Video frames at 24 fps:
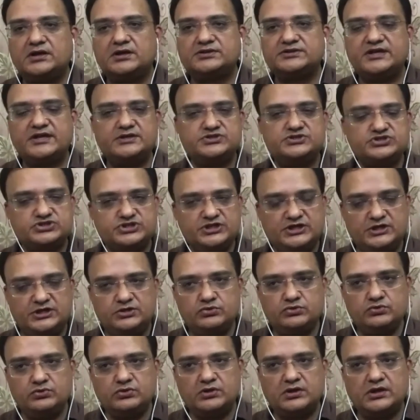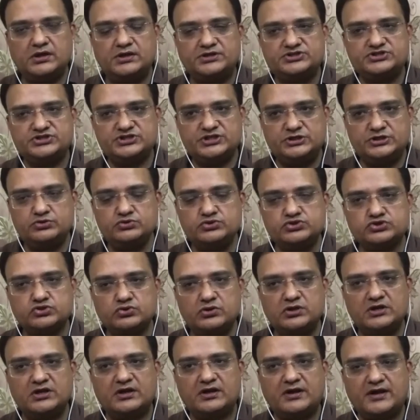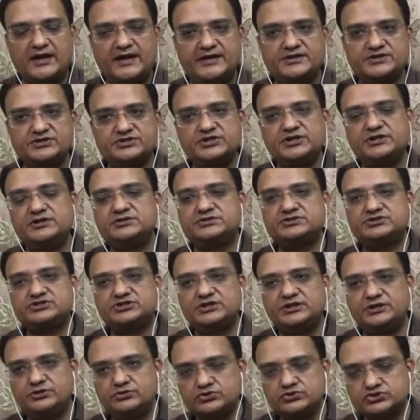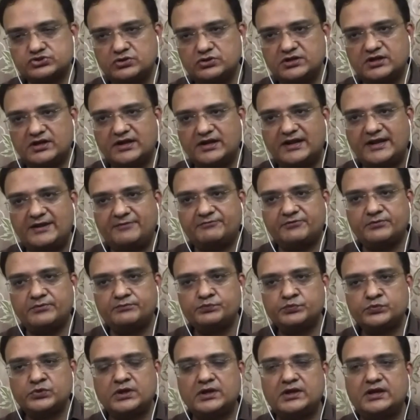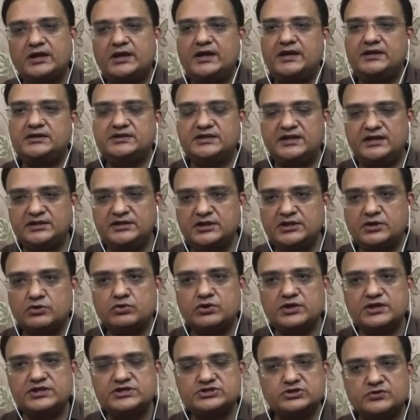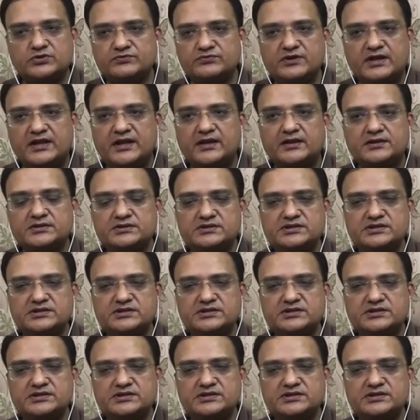then chin to shoulder right, chin to shoulder left, and then the rotation of the neck.